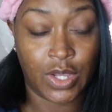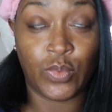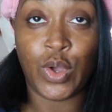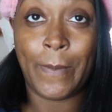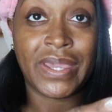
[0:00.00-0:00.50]

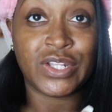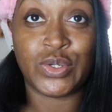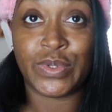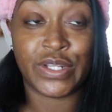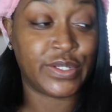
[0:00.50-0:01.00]
we're gonna make it do
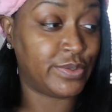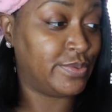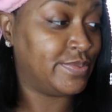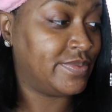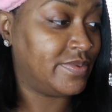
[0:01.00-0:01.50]
what it do
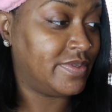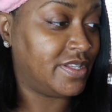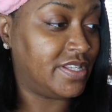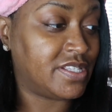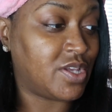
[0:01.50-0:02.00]

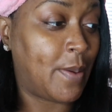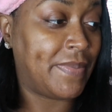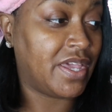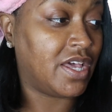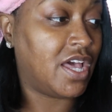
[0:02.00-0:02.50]
this is going to
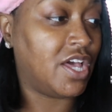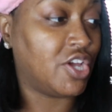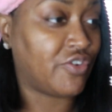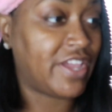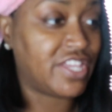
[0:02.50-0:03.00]
be a, a
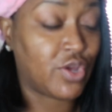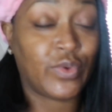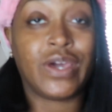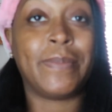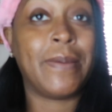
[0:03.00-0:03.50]
great year. We're
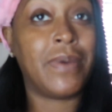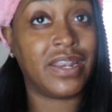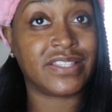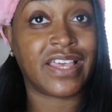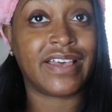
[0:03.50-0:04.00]
going to be
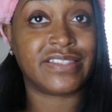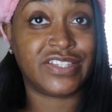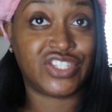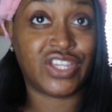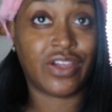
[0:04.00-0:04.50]
monetized
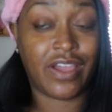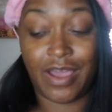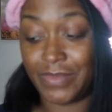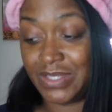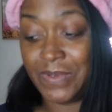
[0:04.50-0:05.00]
this year.
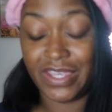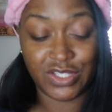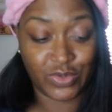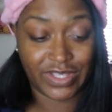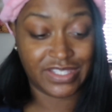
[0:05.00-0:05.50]
I'm going to speak
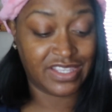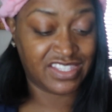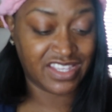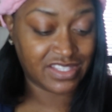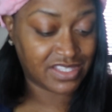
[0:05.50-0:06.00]
into
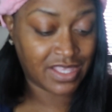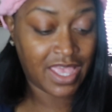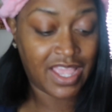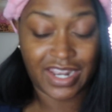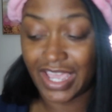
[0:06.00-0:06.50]
existence
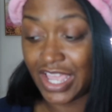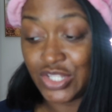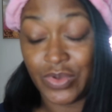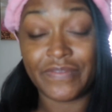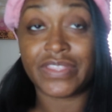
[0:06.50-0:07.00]
like I
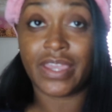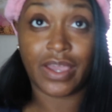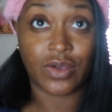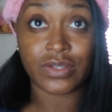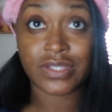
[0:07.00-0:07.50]
do everything
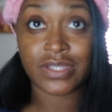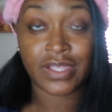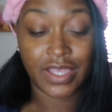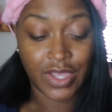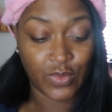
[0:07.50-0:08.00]
else.
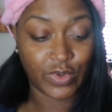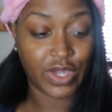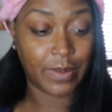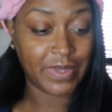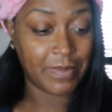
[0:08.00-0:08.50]
We're
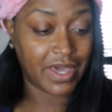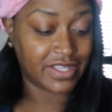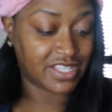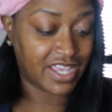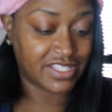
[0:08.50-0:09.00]
going to be
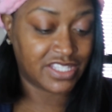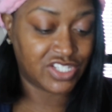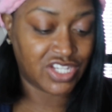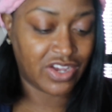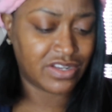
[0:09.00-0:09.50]
monetized
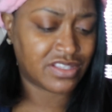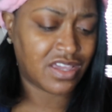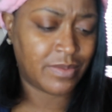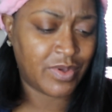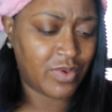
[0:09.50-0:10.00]
this year, and it's
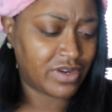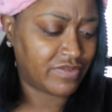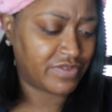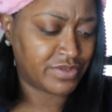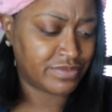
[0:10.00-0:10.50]
going to be
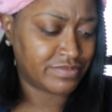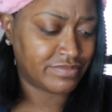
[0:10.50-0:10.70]
wonderful.